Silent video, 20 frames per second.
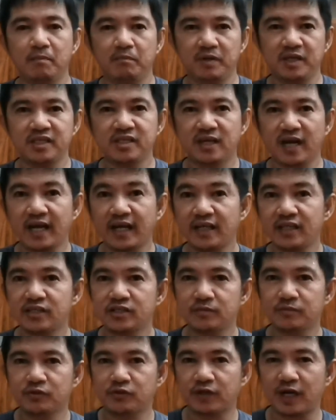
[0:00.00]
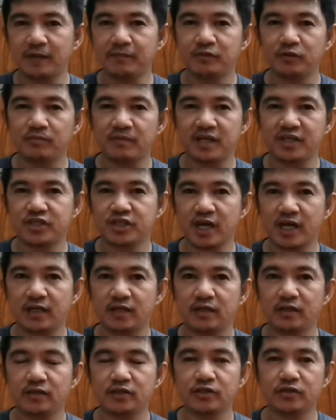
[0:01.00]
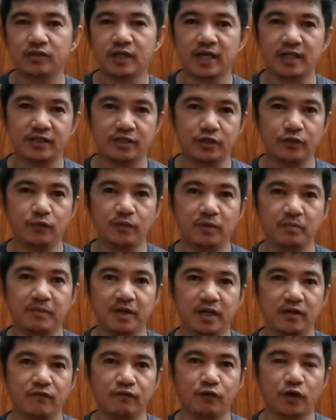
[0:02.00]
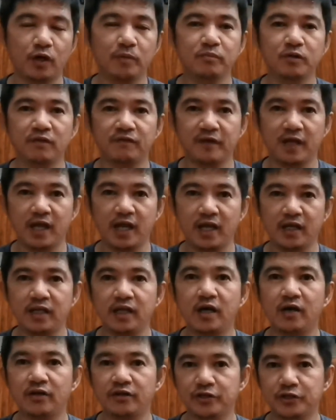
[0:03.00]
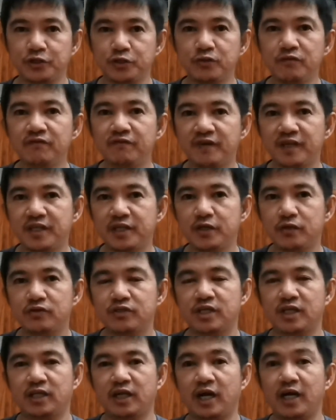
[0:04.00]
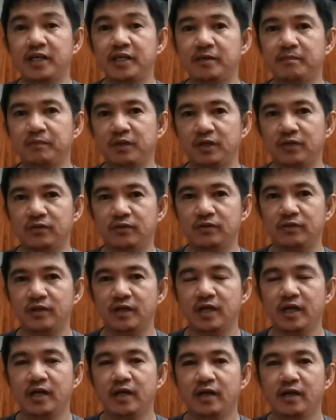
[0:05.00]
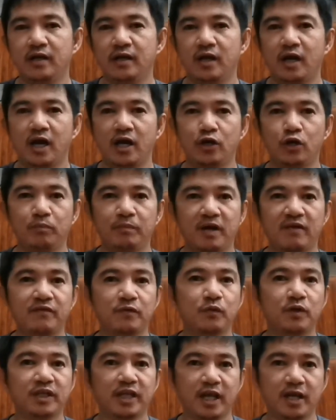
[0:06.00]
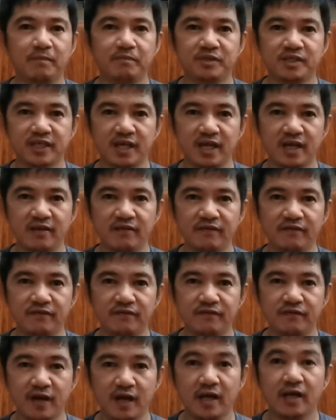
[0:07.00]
Please like and subscribe to my channel so that you will be informed of any other new videos that I upload. I hope everyone keeps safe.